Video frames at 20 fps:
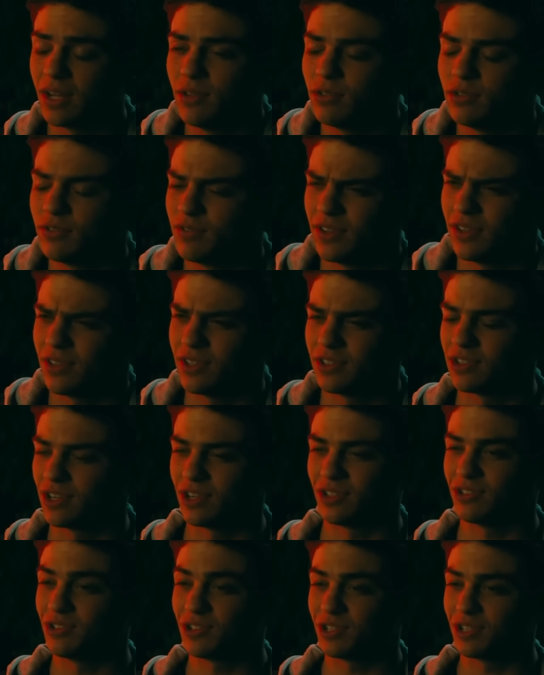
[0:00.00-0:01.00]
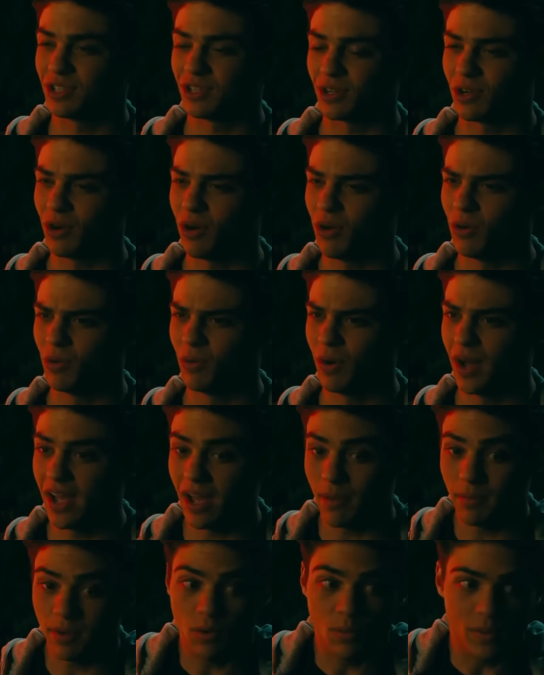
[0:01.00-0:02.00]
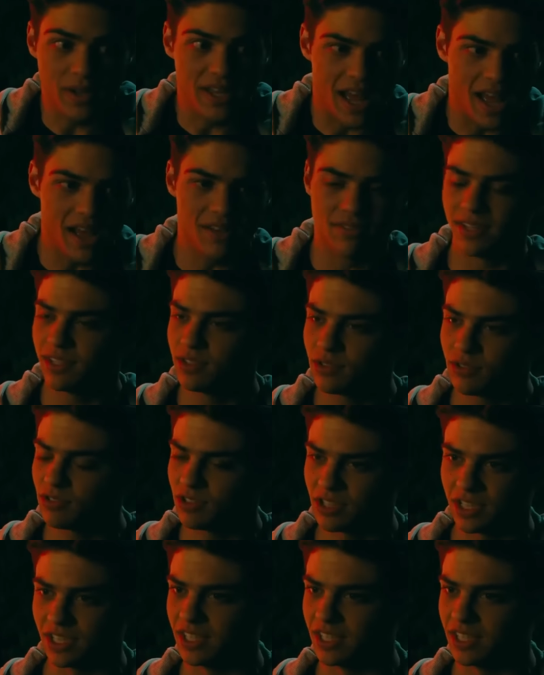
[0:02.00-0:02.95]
those feelings aren't just gonna go away. I mean, we have history.